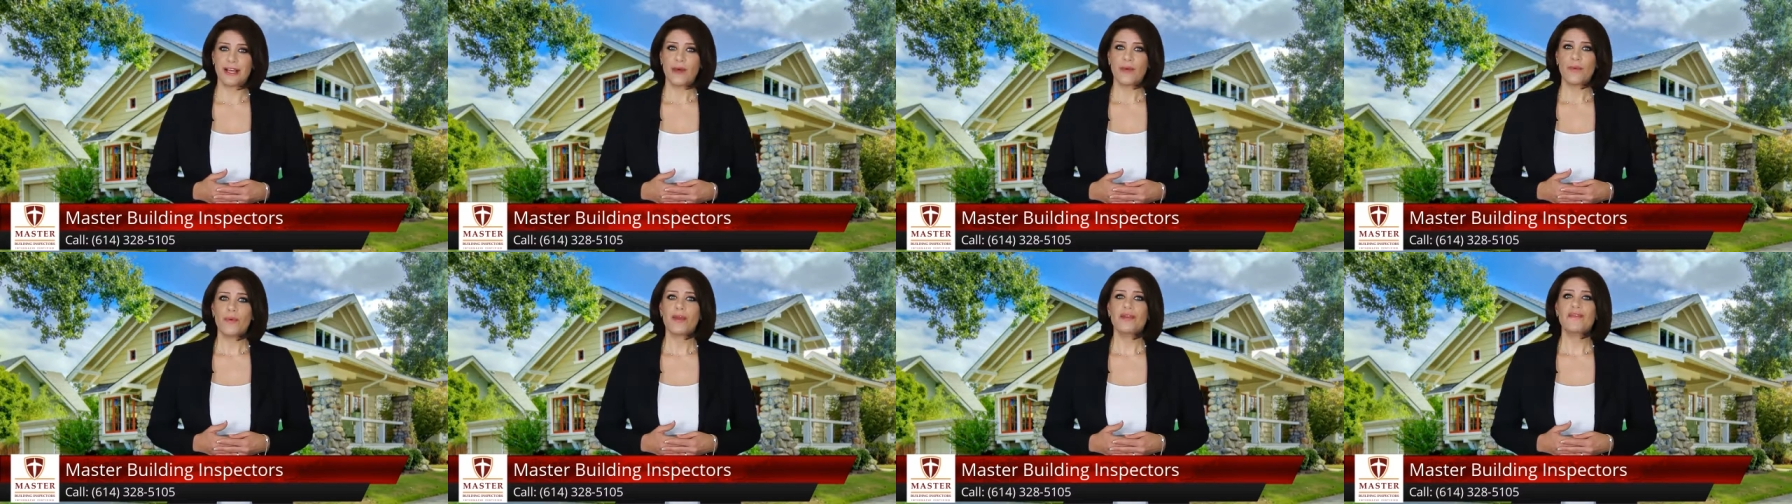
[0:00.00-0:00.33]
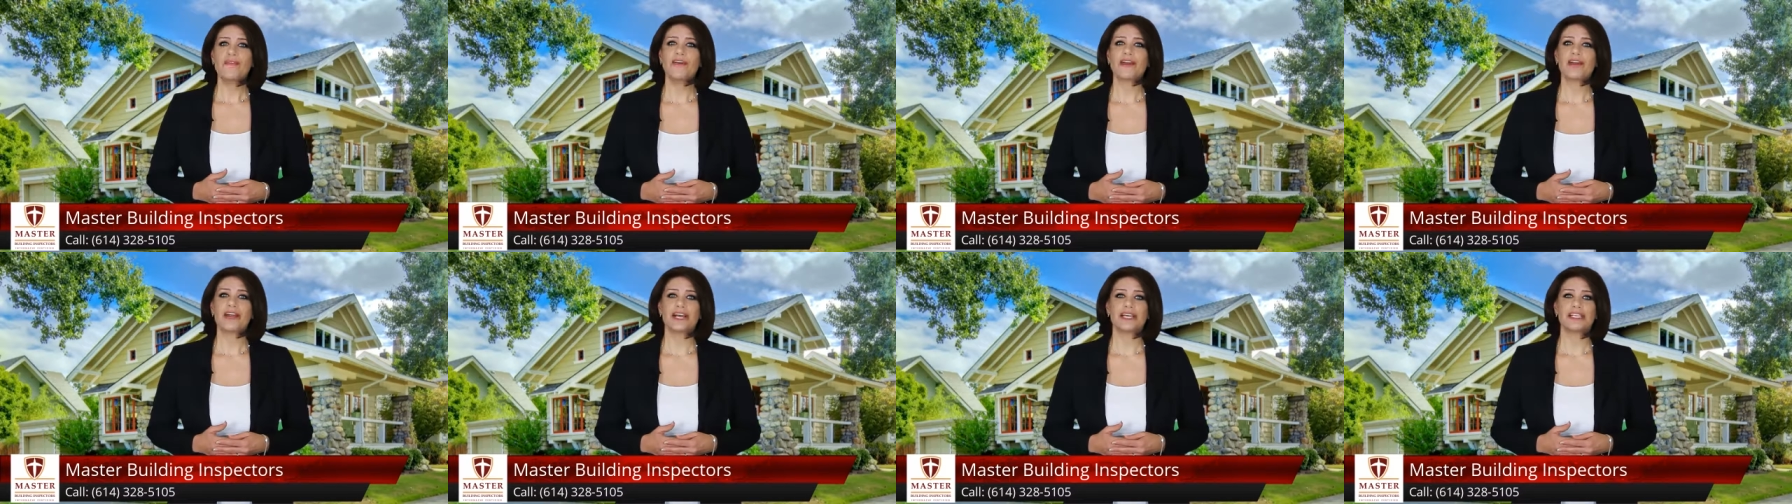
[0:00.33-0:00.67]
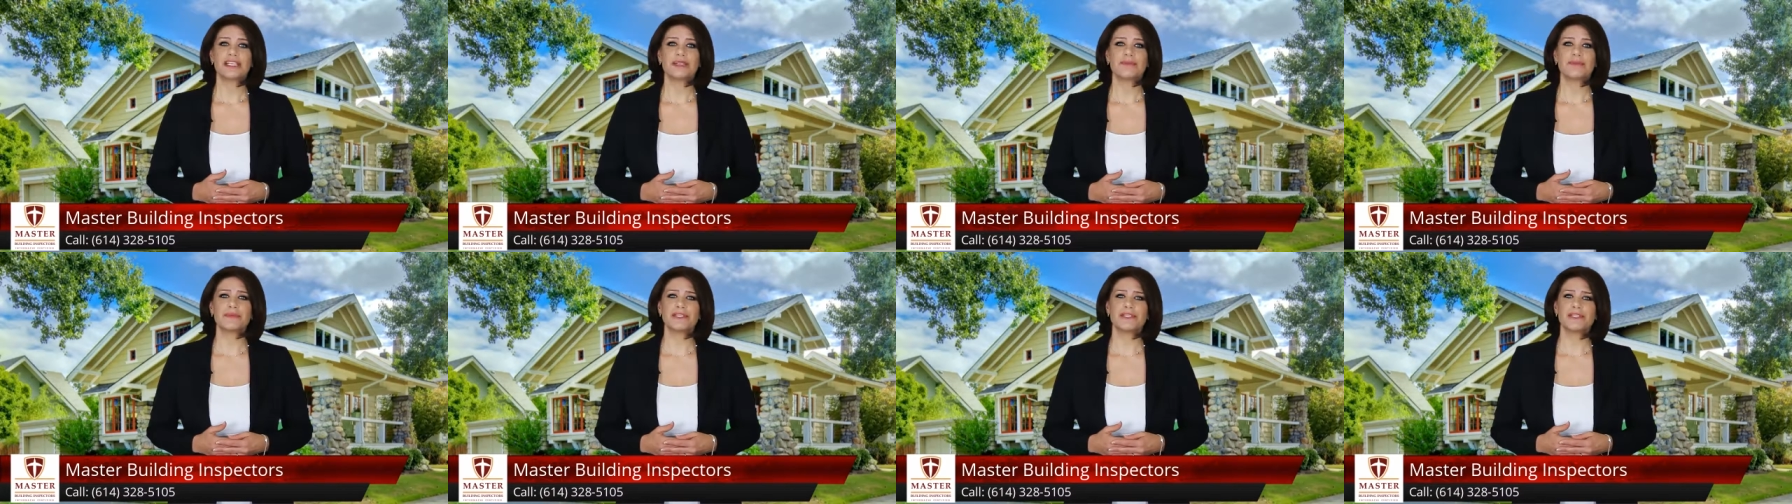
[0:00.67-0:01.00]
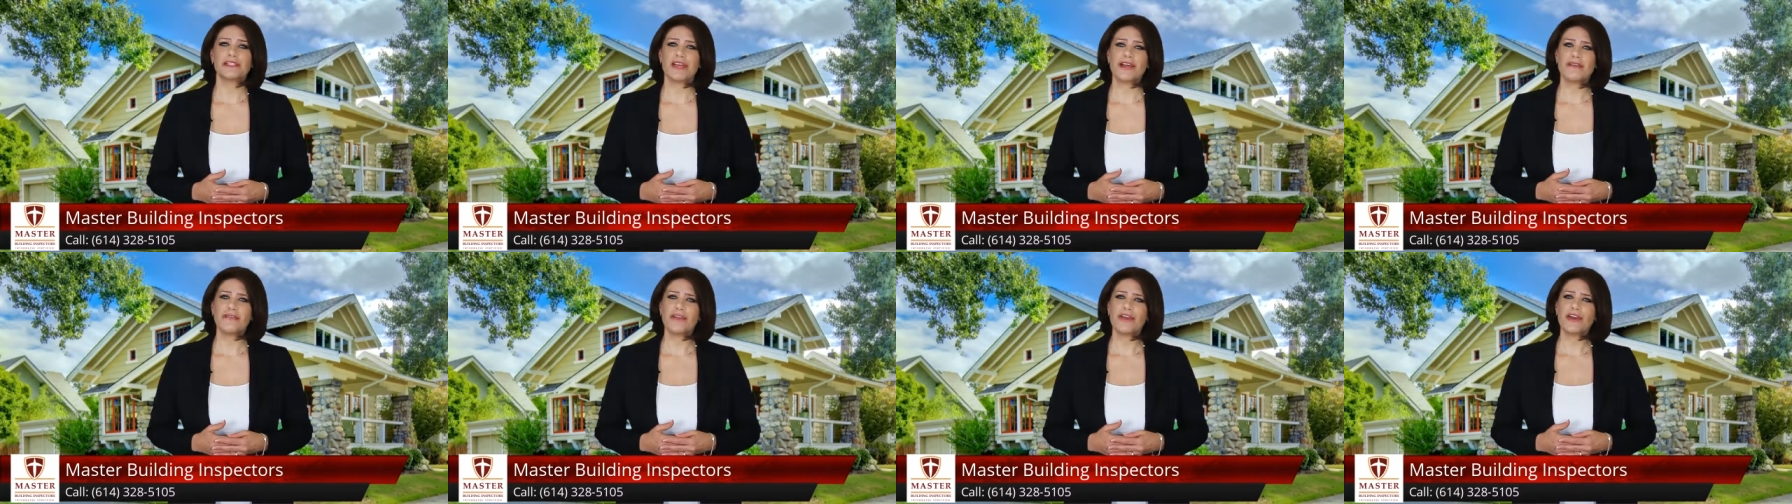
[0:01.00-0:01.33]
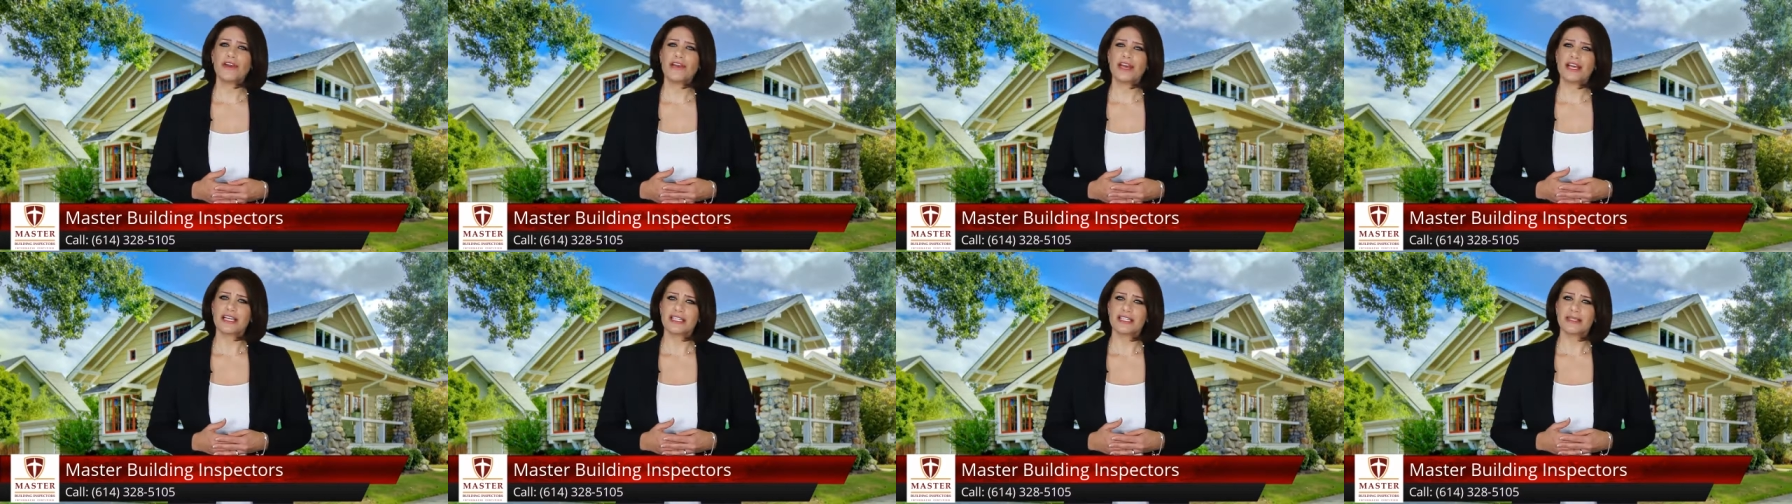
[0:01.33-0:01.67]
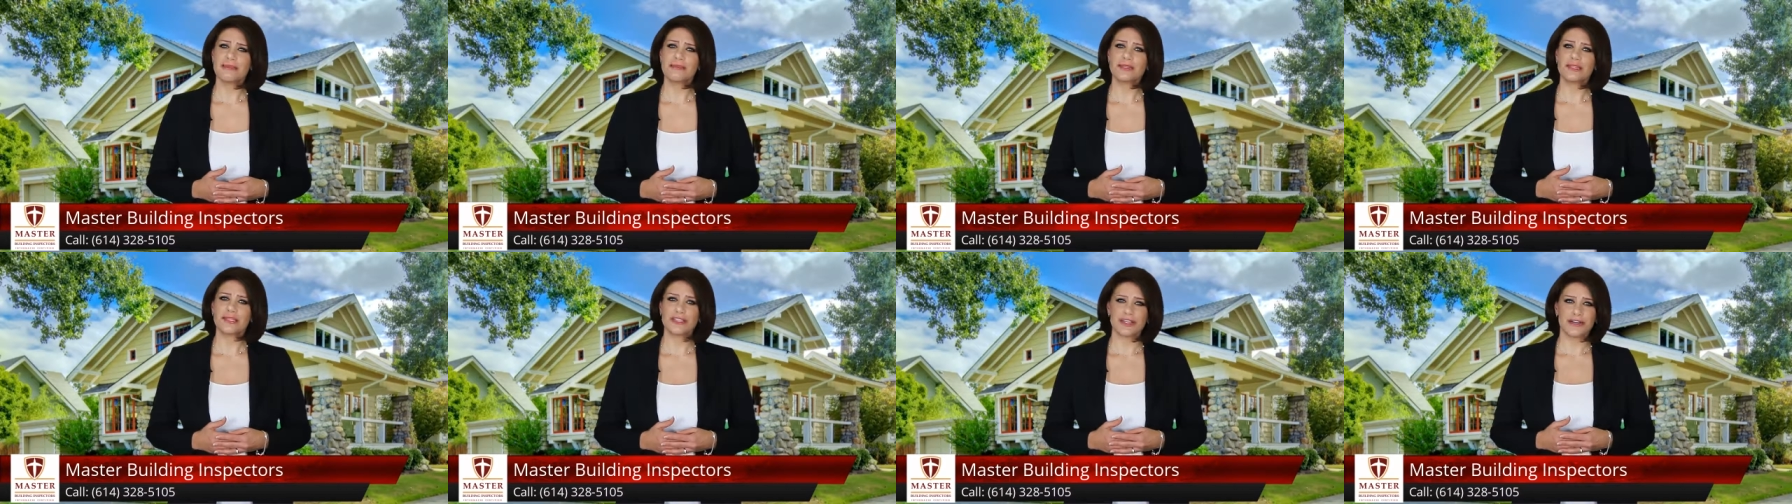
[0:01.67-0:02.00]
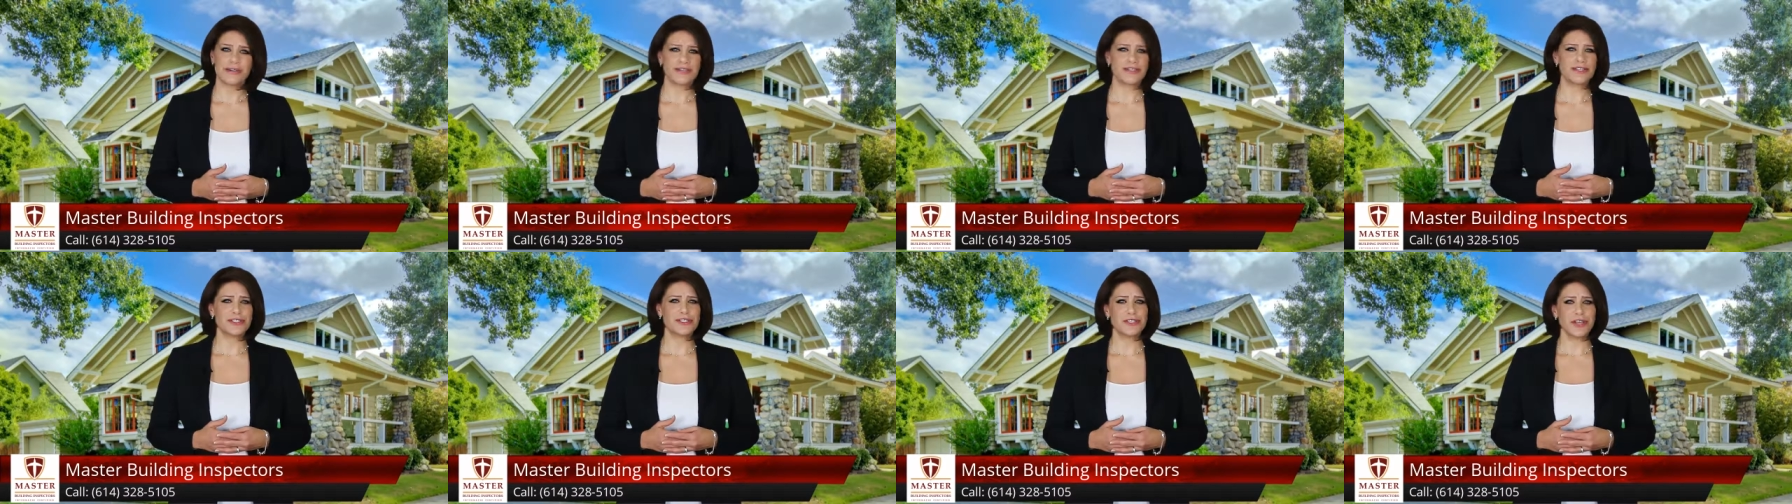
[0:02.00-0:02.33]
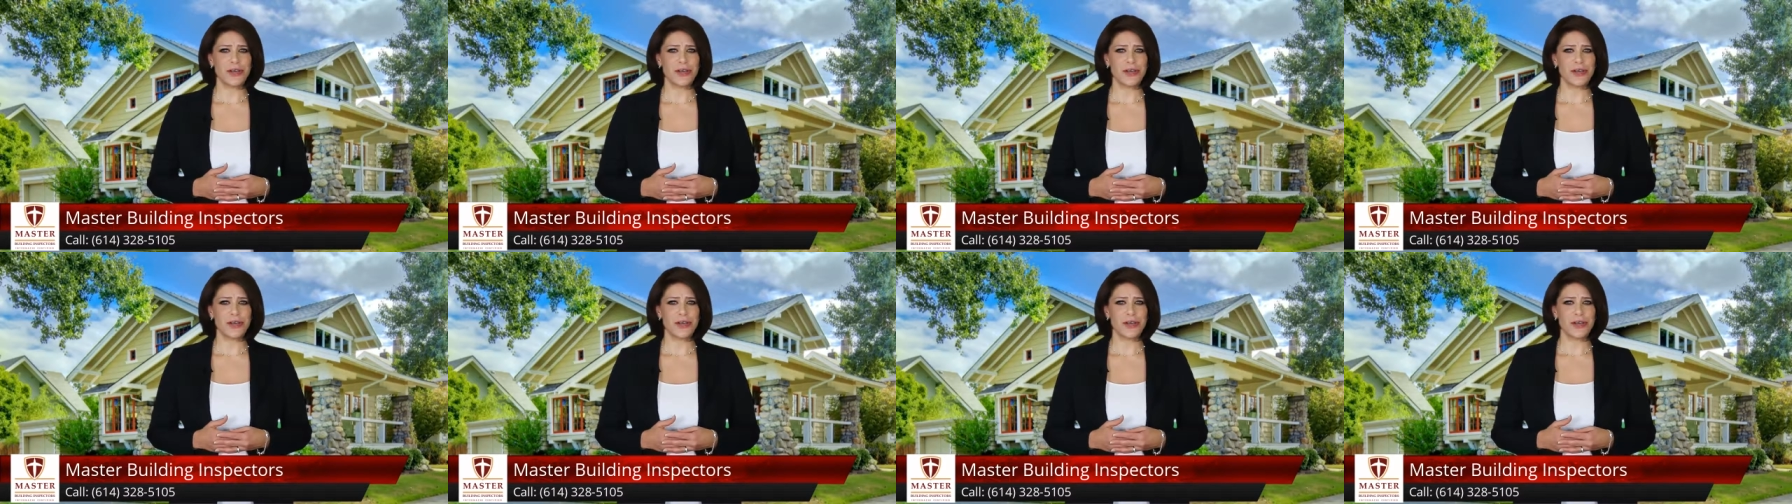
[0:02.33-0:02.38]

One of our customers loved our customer service